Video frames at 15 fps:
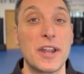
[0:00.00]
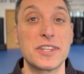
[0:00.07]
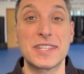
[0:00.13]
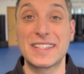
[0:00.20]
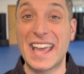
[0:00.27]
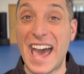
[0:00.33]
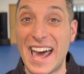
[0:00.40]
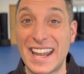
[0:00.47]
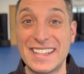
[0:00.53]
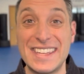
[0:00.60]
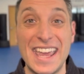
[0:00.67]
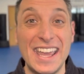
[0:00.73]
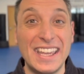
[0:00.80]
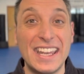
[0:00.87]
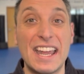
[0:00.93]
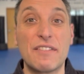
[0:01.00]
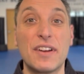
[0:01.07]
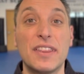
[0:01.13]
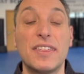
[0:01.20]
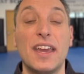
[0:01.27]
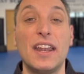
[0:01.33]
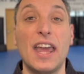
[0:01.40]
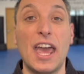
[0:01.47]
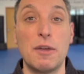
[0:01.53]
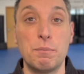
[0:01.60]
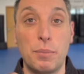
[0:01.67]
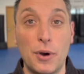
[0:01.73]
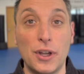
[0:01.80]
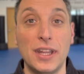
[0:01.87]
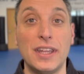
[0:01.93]
It's kind of taking everything and
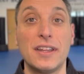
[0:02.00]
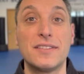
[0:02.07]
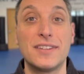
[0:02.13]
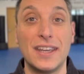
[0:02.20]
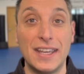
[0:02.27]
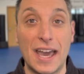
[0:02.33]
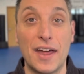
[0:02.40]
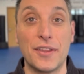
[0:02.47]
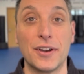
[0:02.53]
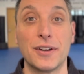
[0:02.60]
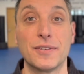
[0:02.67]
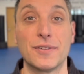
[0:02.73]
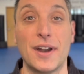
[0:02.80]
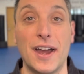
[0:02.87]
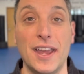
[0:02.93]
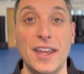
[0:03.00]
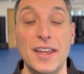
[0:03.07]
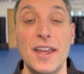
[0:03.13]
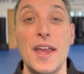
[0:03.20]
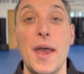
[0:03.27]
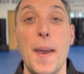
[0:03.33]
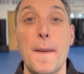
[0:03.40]
putting it together, right?